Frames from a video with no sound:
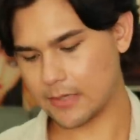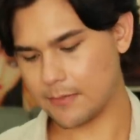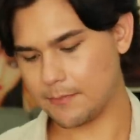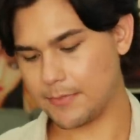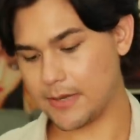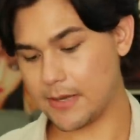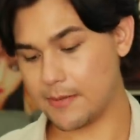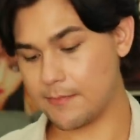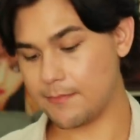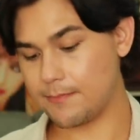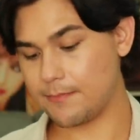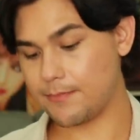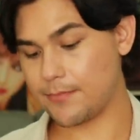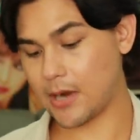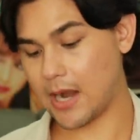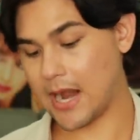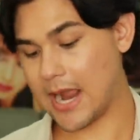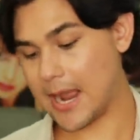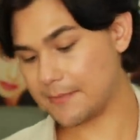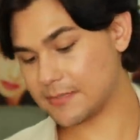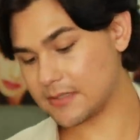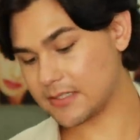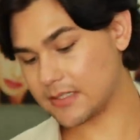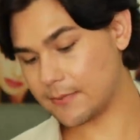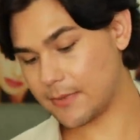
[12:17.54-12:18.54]
but
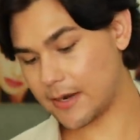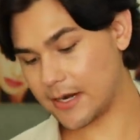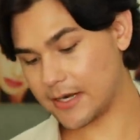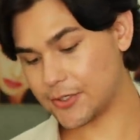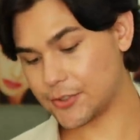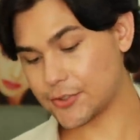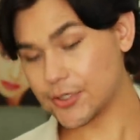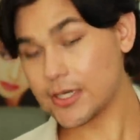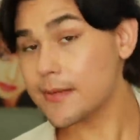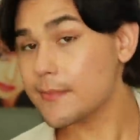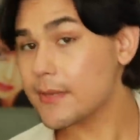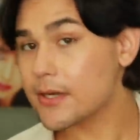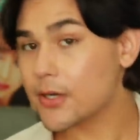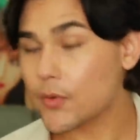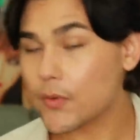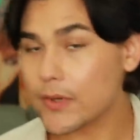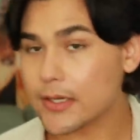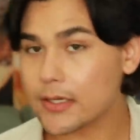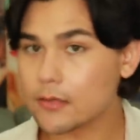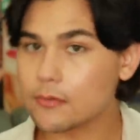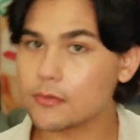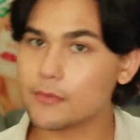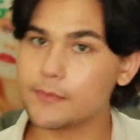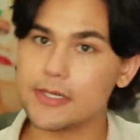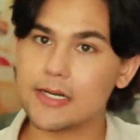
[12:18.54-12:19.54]
perhaps the body treatment
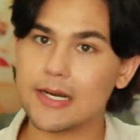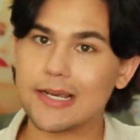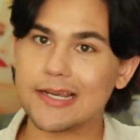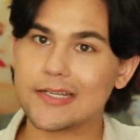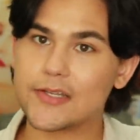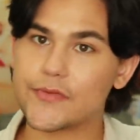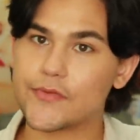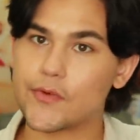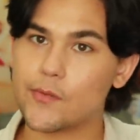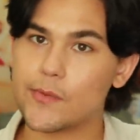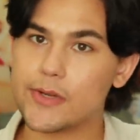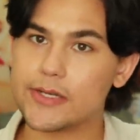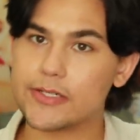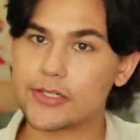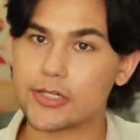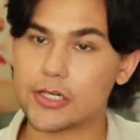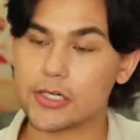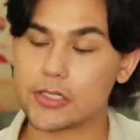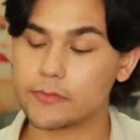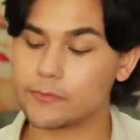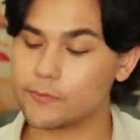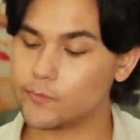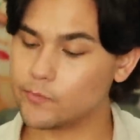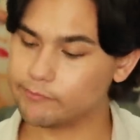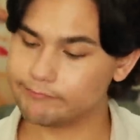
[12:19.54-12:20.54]
oil will be nice for
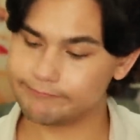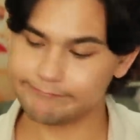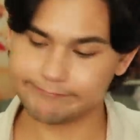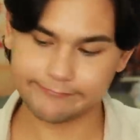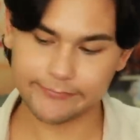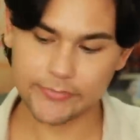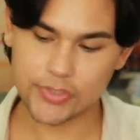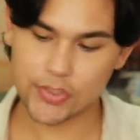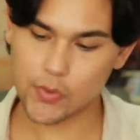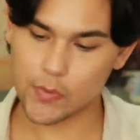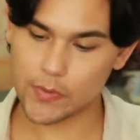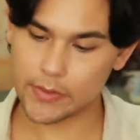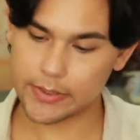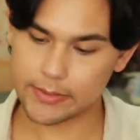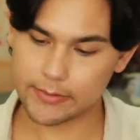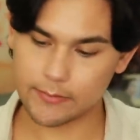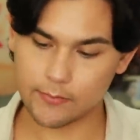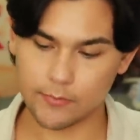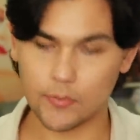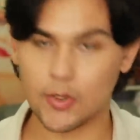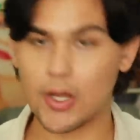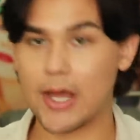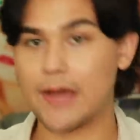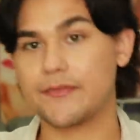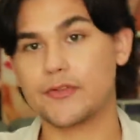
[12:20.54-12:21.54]
winter. So
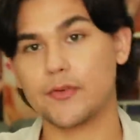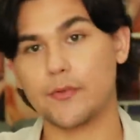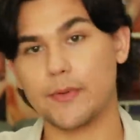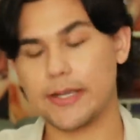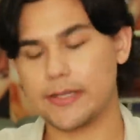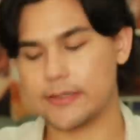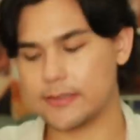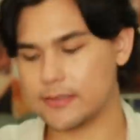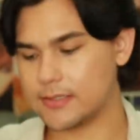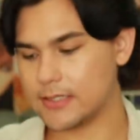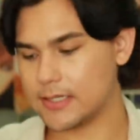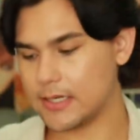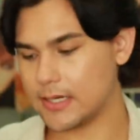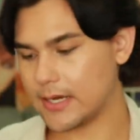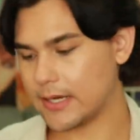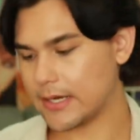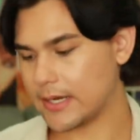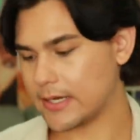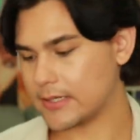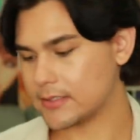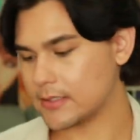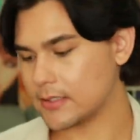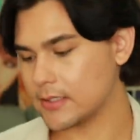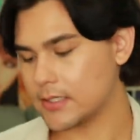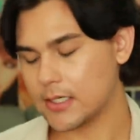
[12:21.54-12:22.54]
we'll have to wait and see, I
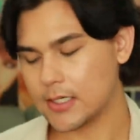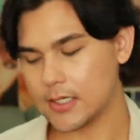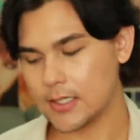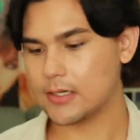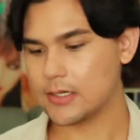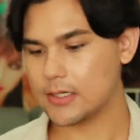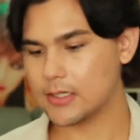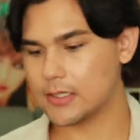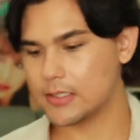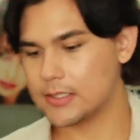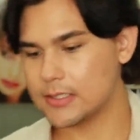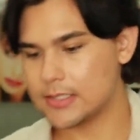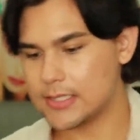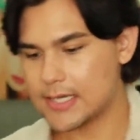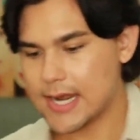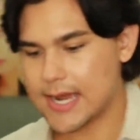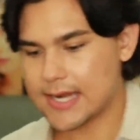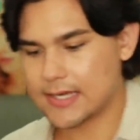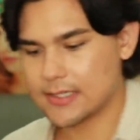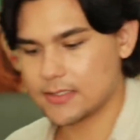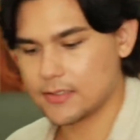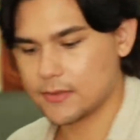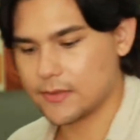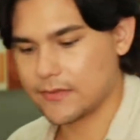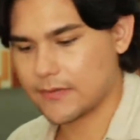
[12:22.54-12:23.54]
guess.
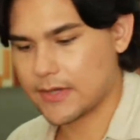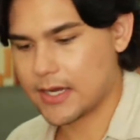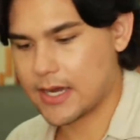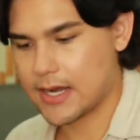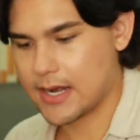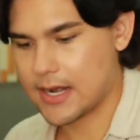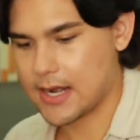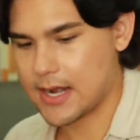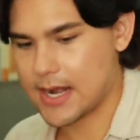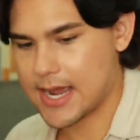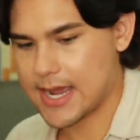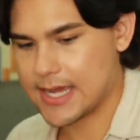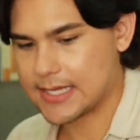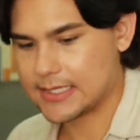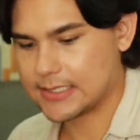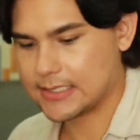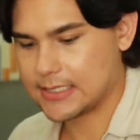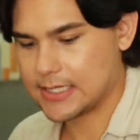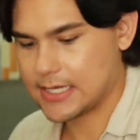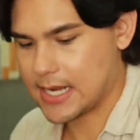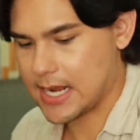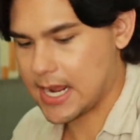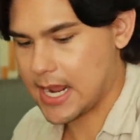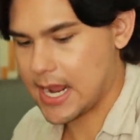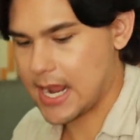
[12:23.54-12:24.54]
Next, we've got
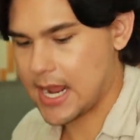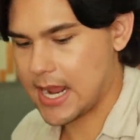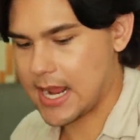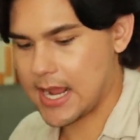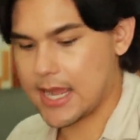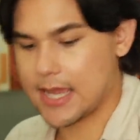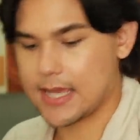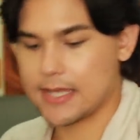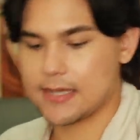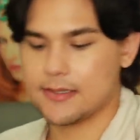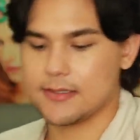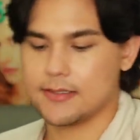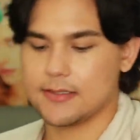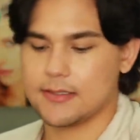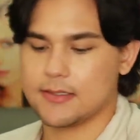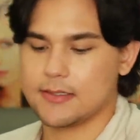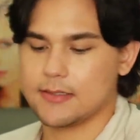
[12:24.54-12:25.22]
Nasty Hands.